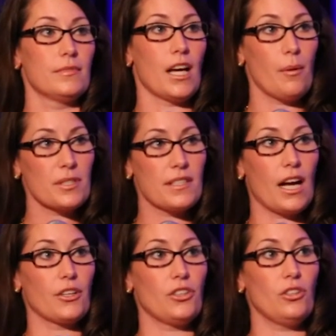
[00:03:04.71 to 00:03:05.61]
Thomas
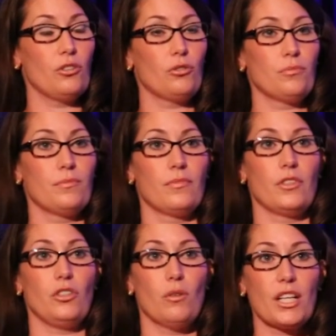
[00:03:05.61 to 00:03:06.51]
Donahue,
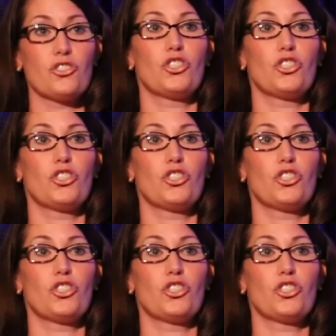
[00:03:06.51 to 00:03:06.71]
the U.S.